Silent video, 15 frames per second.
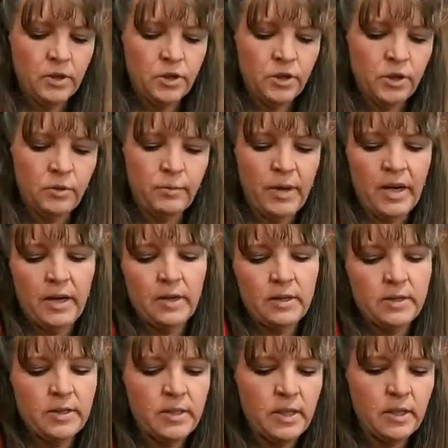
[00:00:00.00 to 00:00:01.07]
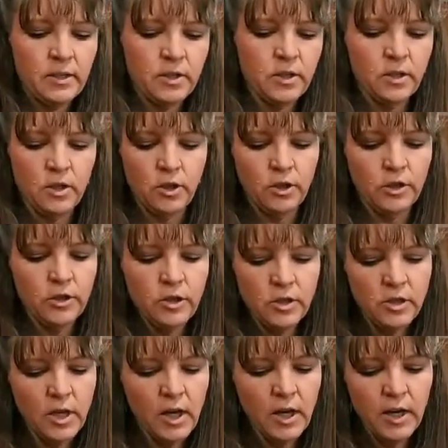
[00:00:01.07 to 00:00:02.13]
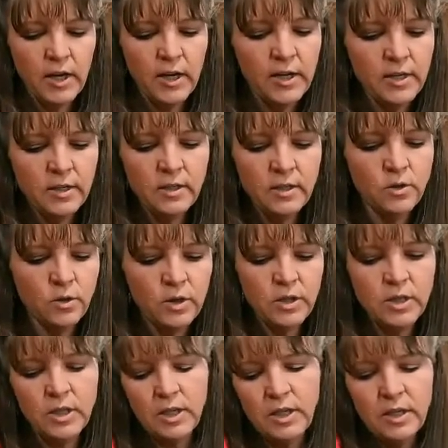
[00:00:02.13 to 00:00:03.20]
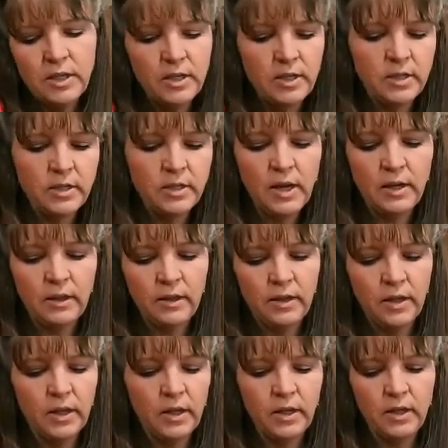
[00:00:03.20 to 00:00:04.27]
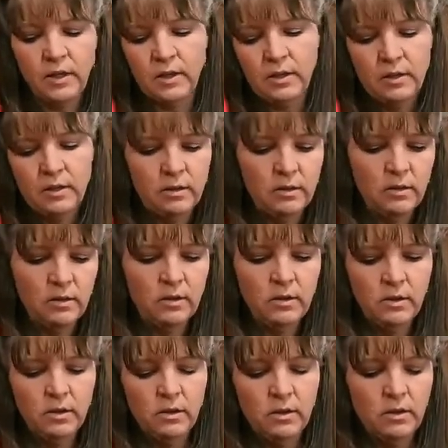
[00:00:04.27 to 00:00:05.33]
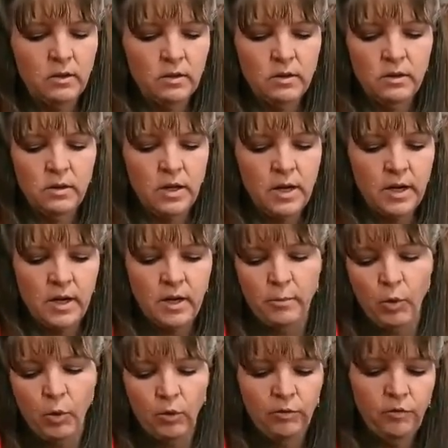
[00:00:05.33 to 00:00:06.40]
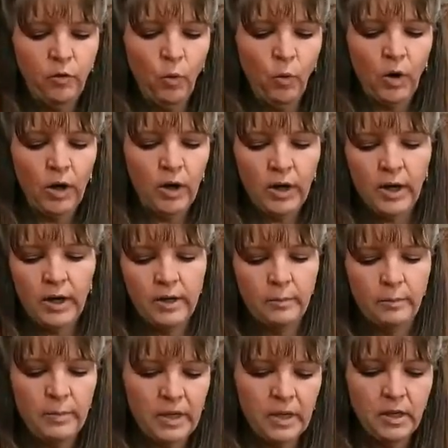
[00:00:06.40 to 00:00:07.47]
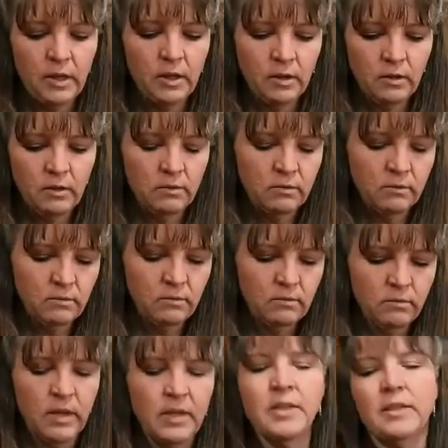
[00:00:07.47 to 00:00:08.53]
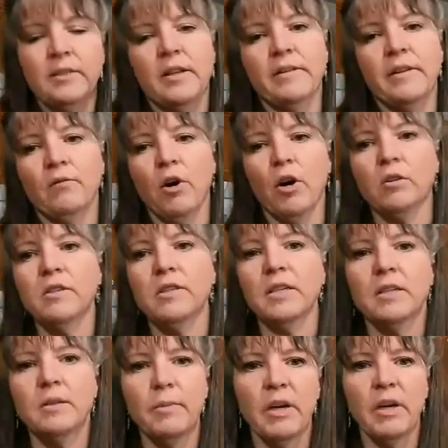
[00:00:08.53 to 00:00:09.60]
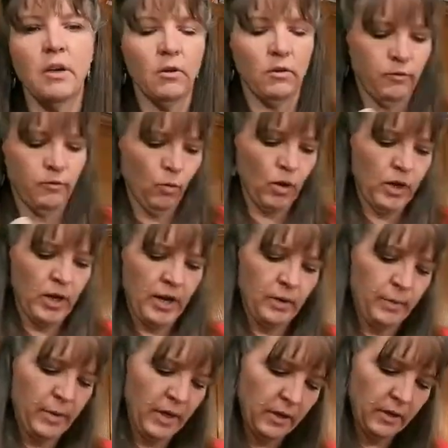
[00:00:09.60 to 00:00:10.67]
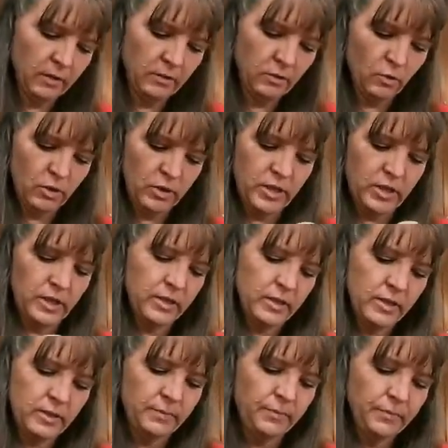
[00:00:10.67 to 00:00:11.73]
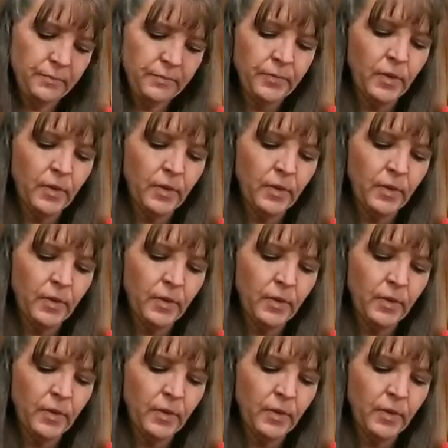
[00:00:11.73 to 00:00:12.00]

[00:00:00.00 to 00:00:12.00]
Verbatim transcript: This should make six good size tortillas, I think, um, or four kind of mini. I just said that wrong. Six mini or four kind of big tortillas.